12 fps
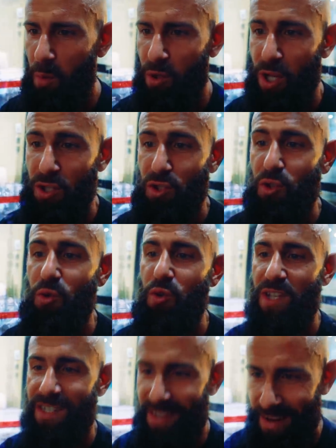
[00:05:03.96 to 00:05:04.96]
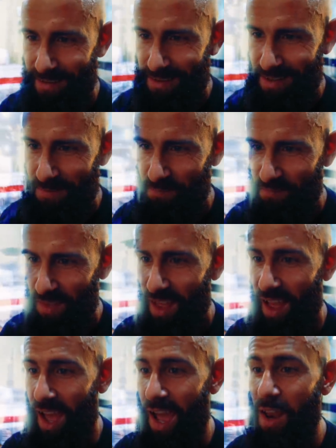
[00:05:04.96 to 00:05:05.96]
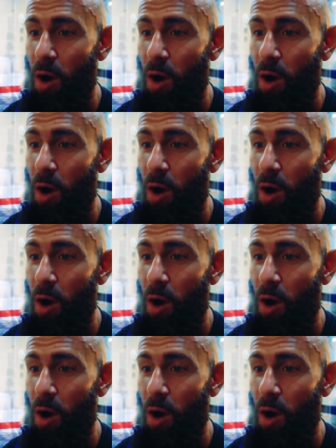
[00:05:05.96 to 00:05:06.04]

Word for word: potential to transcend, and